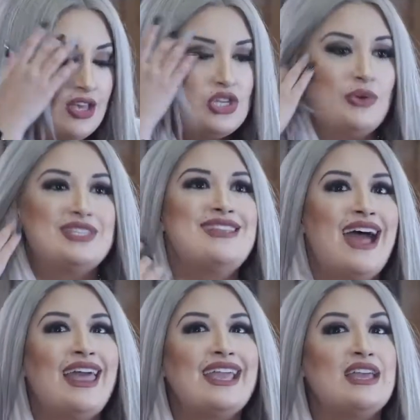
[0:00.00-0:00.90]
So it's
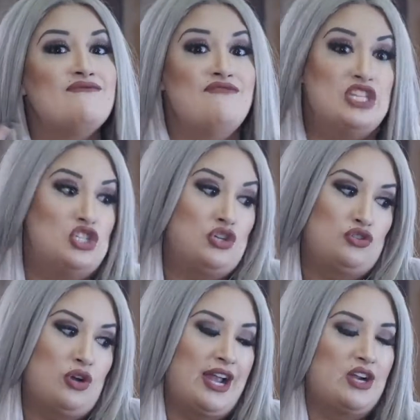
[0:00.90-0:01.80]
not like conventional
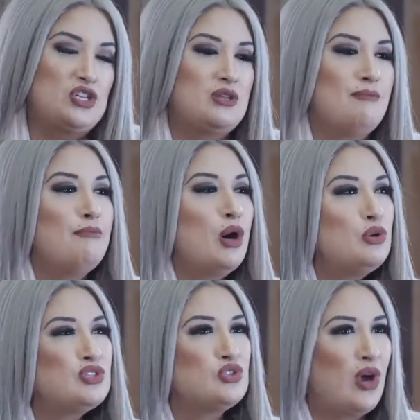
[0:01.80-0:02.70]
dryers.
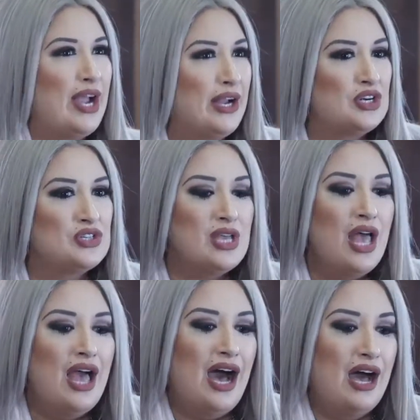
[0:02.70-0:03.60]
Most dryers
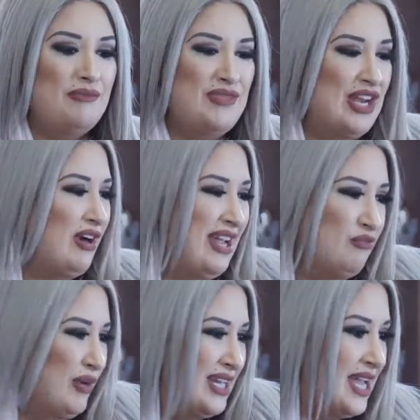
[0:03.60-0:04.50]
that are at
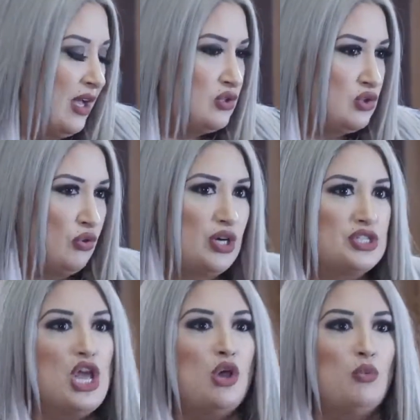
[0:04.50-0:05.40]
retail
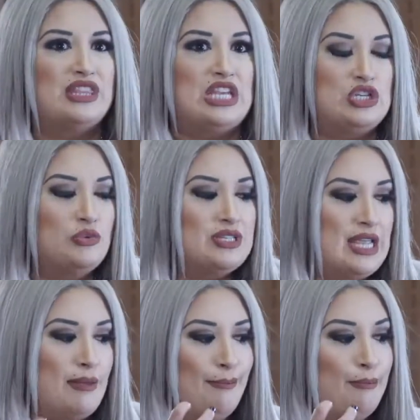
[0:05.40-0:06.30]
stores, what they do is
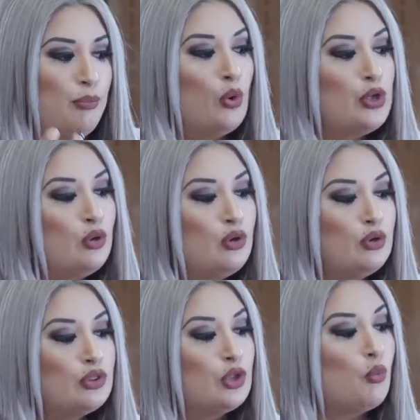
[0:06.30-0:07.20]
they boil
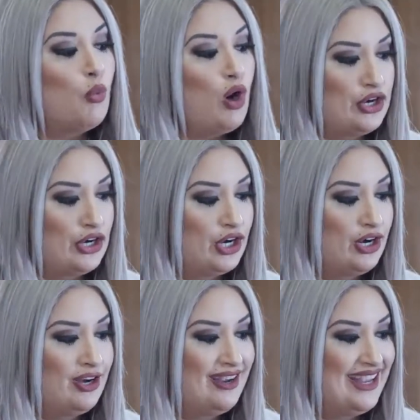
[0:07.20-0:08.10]
the water
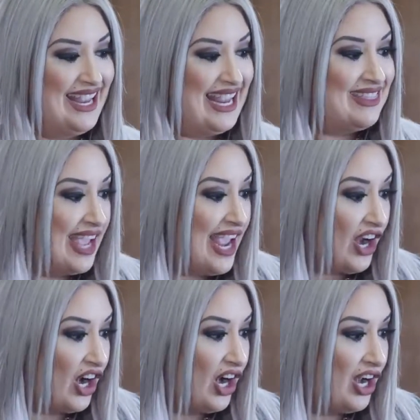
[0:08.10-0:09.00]
in the
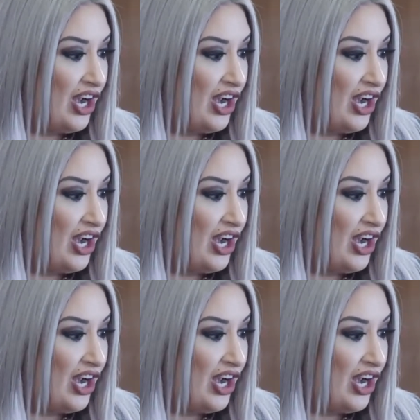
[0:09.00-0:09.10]
hair,